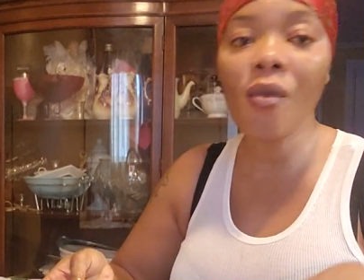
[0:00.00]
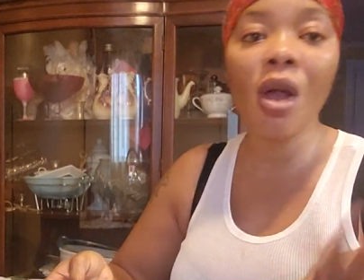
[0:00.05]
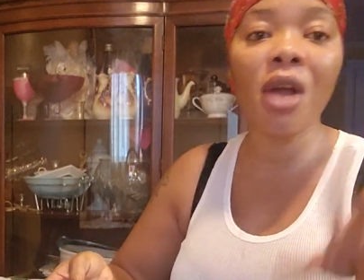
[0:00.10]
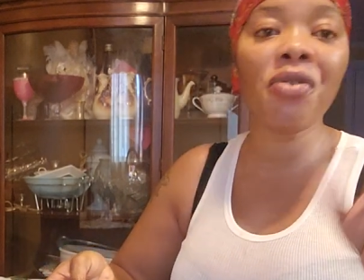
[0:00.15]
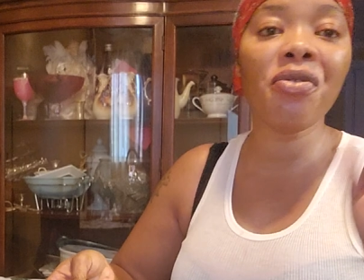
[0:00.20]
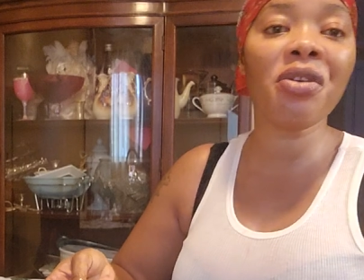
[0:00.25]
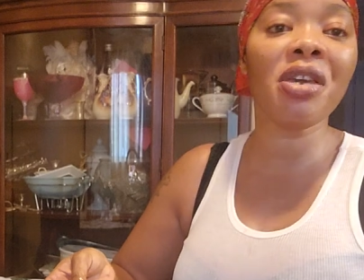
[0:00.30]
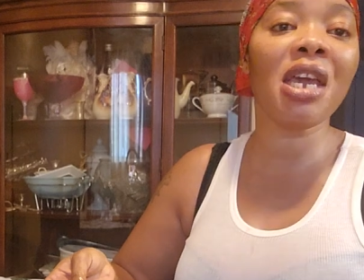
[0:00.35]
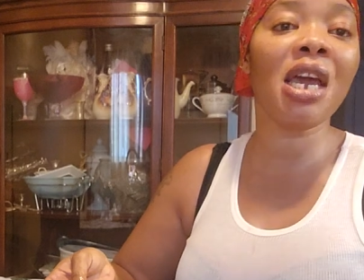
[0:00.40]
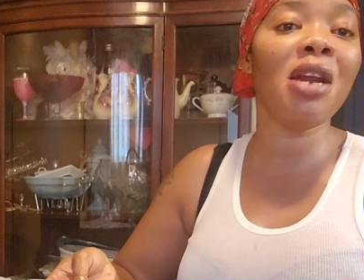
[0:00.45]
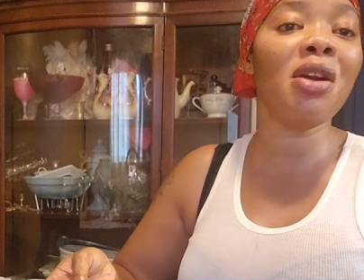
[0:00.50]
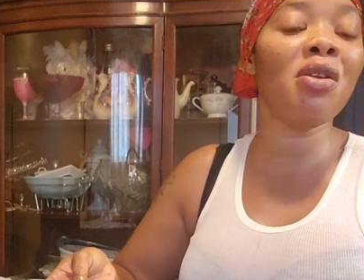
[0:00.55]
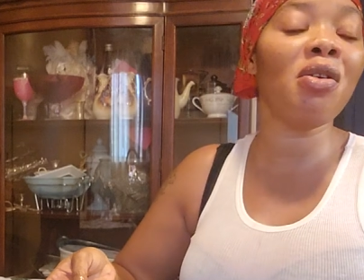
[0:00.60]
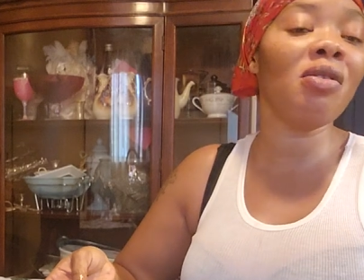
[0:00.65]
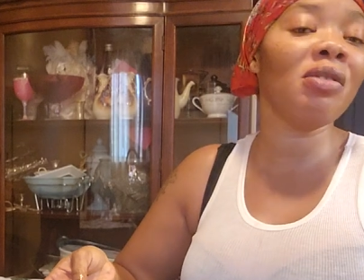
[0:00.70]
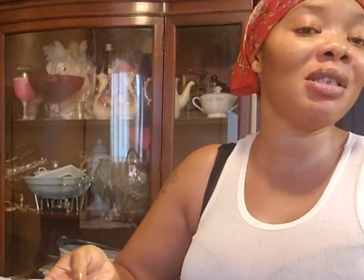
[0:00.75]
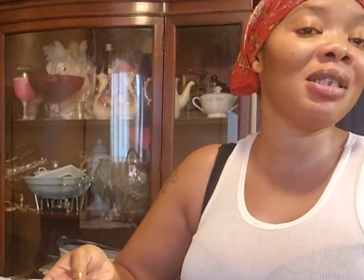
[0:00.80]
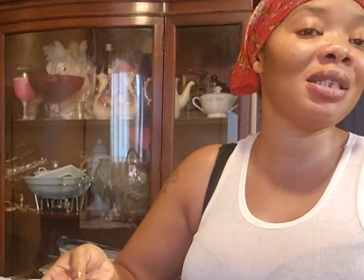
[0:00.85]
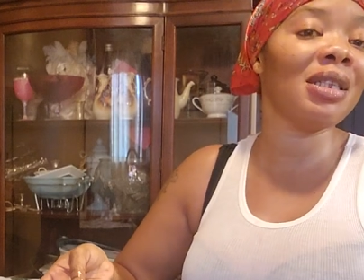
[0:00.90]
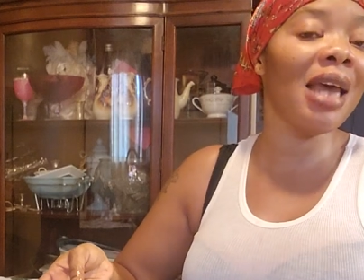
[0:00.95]
you can't
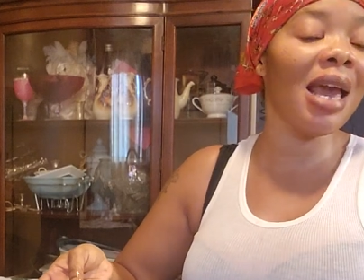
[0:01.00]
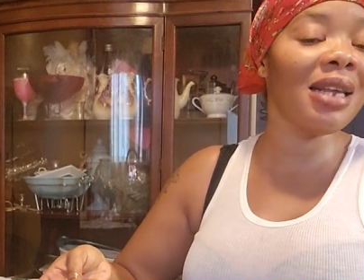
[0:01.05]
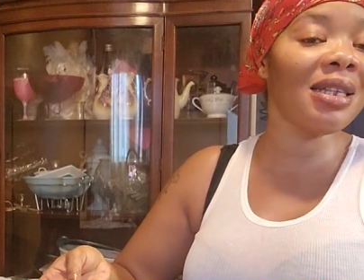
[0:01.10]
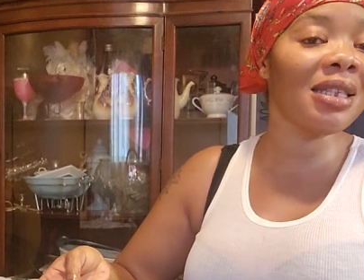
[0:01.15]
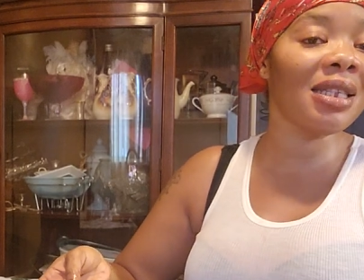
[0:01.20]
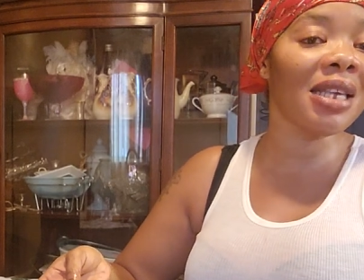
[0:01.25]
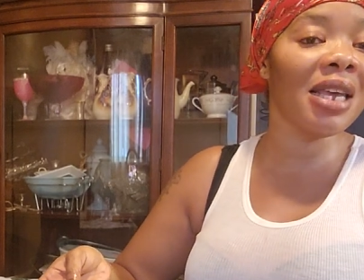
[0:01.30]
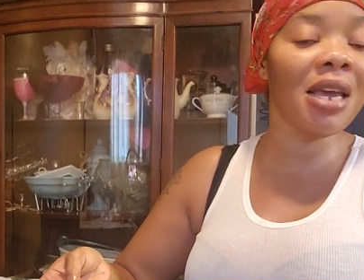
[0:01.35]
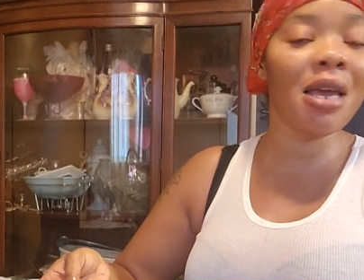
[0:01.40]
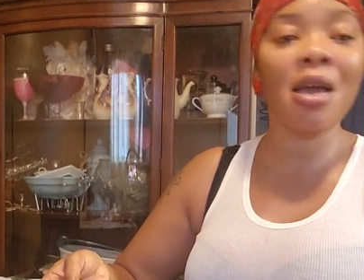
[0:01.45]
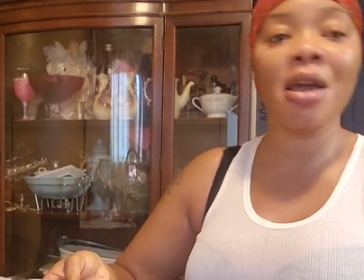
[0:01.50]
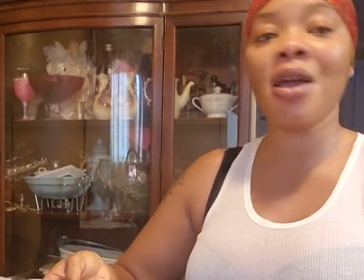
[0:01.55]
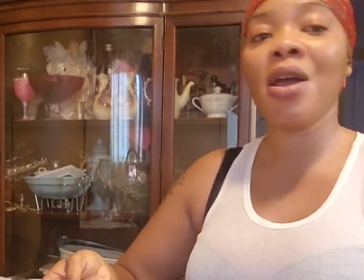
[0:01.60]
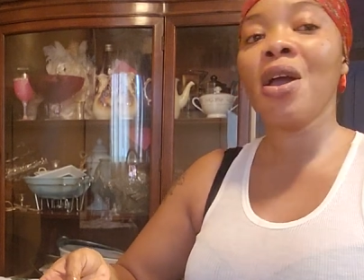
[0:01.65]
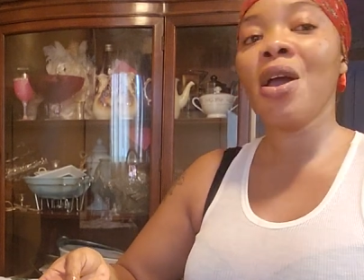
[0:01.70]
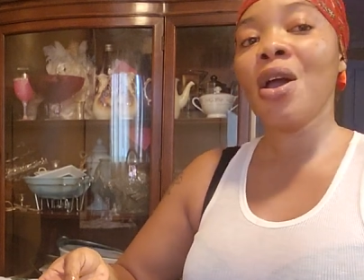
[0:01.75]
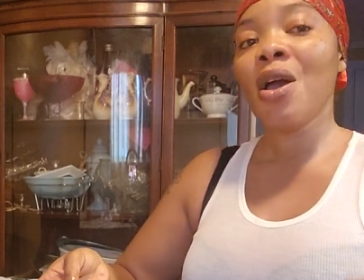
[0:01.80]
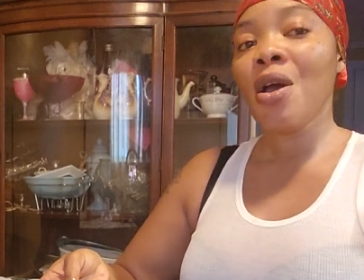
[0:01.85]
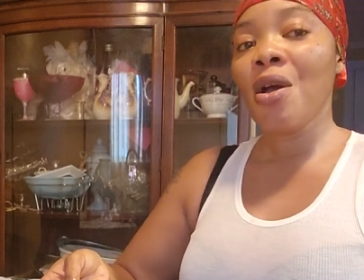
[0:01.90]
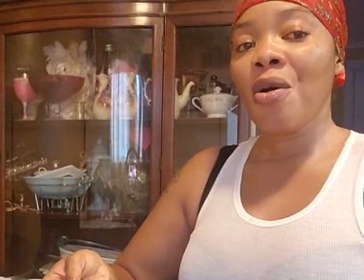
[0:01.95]
look sexy
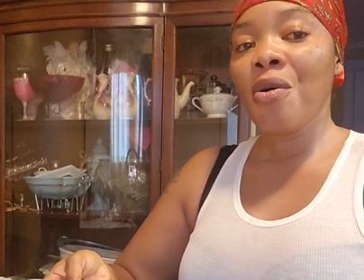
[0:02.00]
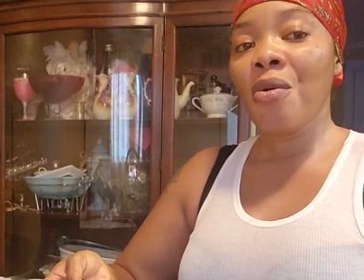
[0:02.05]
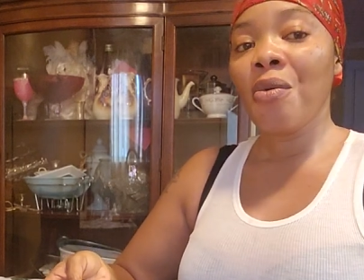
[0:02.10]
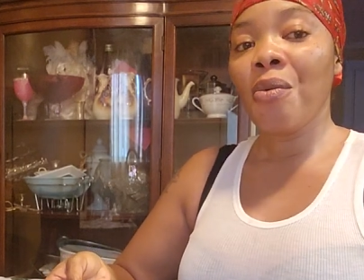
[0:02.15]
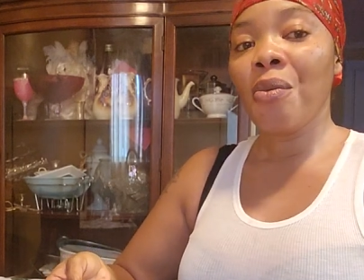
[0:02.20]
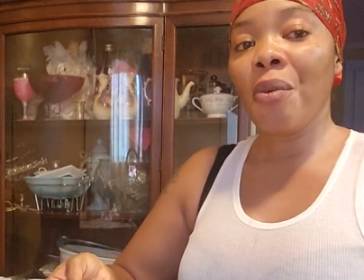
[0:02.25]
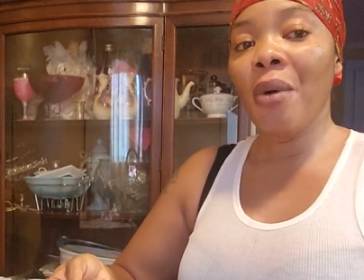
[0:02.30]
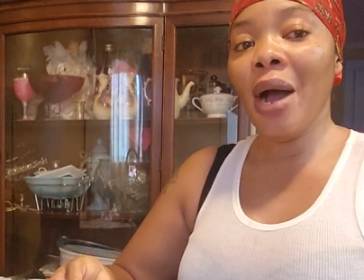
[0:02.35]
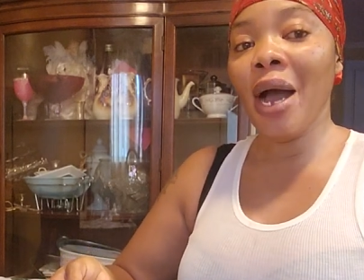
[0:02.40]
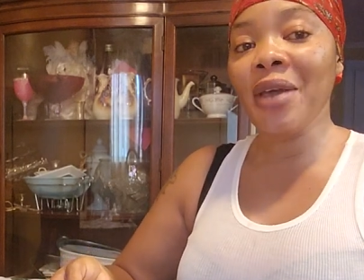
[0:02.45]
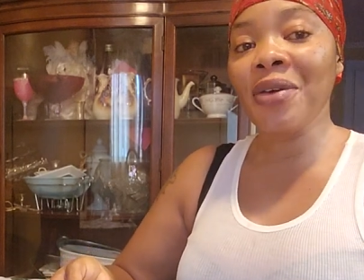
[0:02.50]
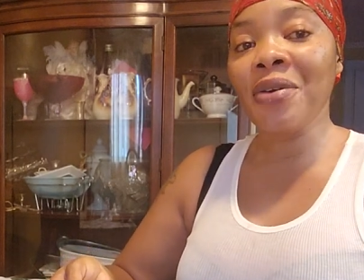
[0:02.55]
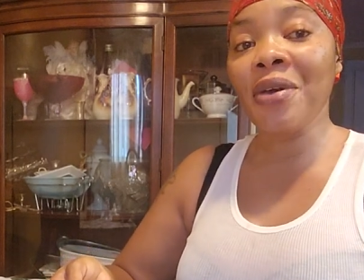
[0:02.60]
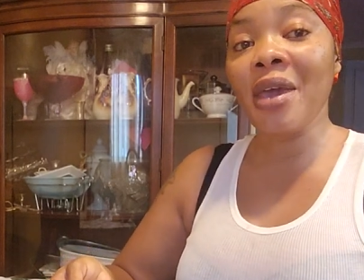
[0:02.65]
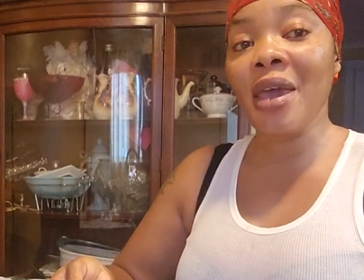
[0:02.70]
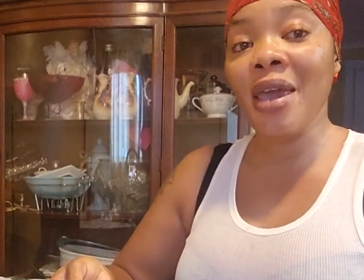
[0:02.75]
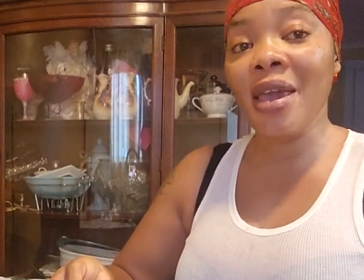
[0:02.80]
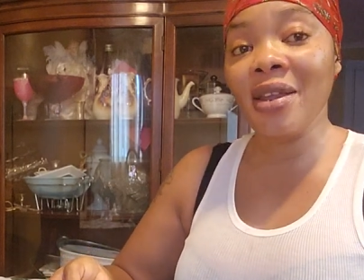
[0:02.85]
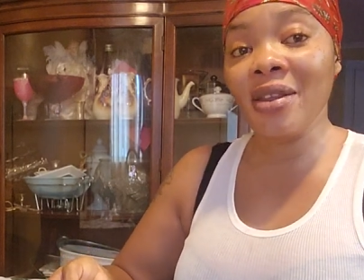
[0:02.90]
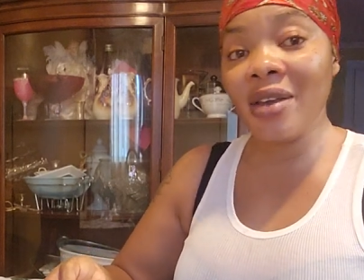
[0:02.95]
while you are
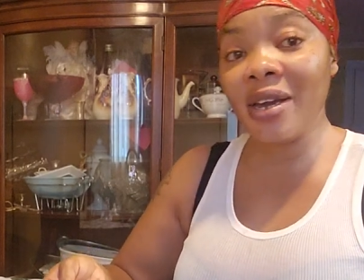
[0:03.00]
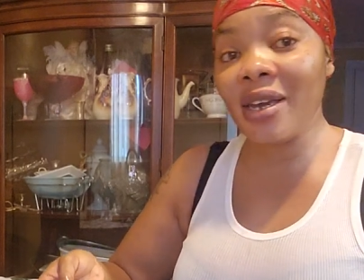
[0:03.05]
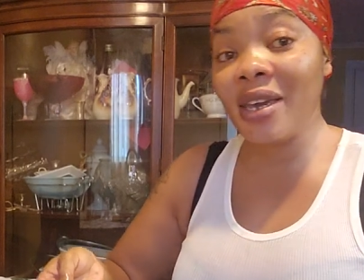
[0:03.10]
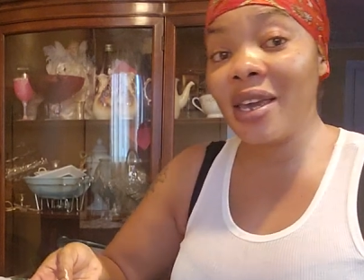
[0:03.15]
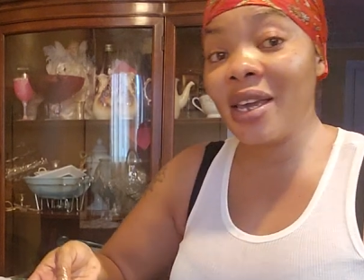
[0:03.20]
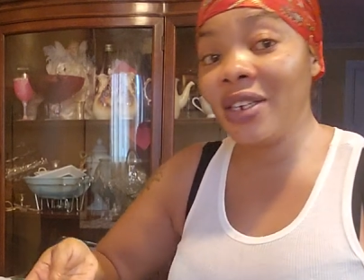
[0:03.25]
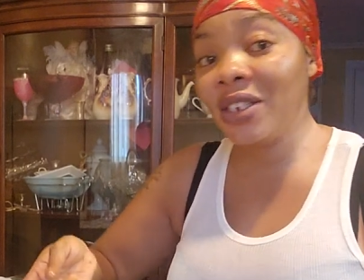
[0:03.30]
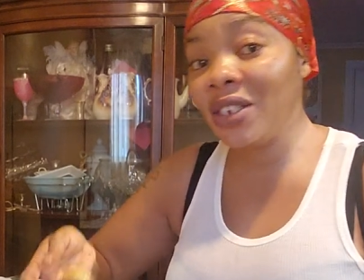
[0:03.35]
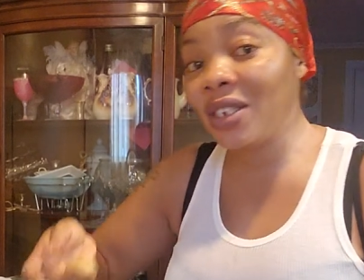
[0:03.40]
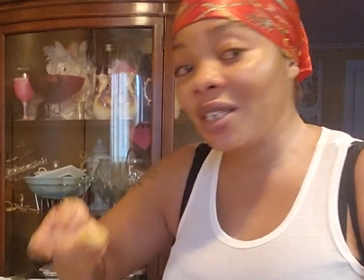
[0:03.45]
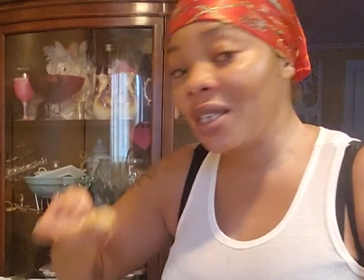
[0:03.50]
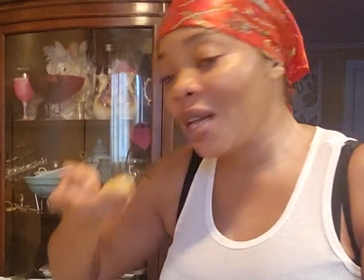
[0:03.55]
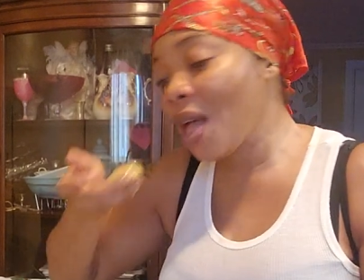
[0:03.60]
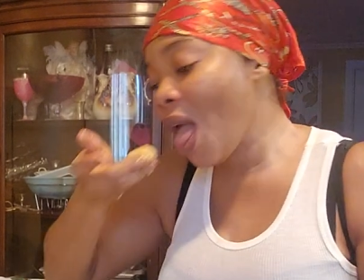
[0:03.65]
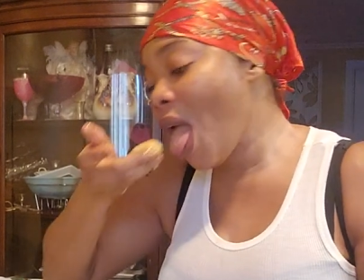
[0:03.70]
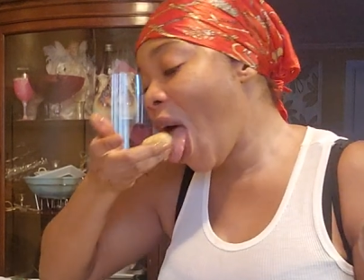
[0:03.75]
in your kitchen